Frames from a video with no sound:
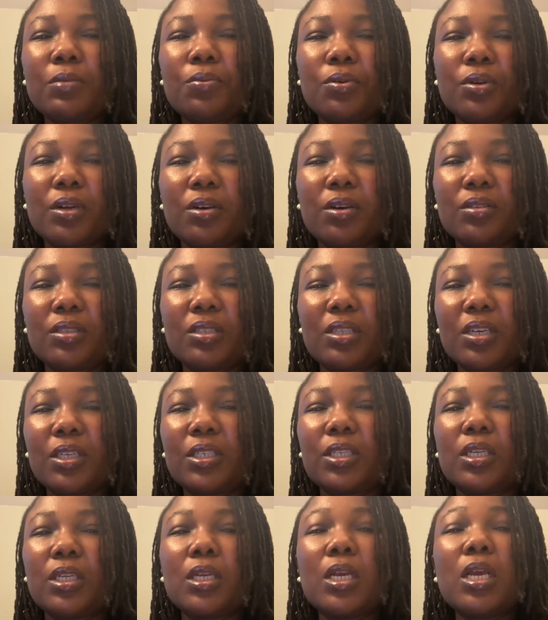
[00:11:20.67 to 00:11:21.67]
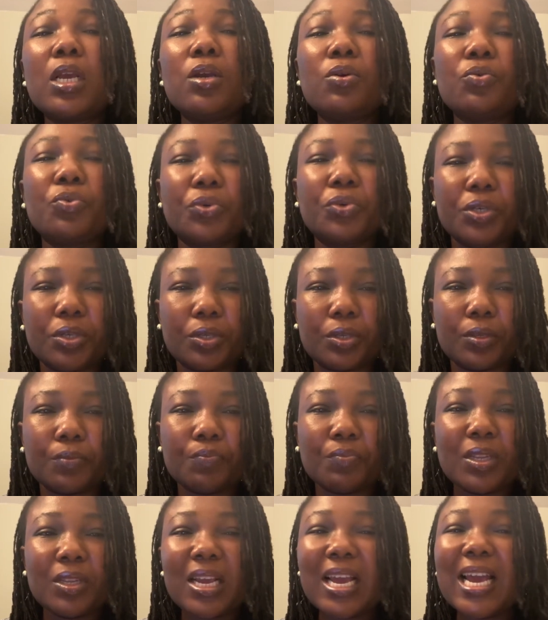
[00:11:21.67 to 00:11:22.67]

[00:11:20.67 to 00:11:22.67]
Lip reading: pronunciation in Google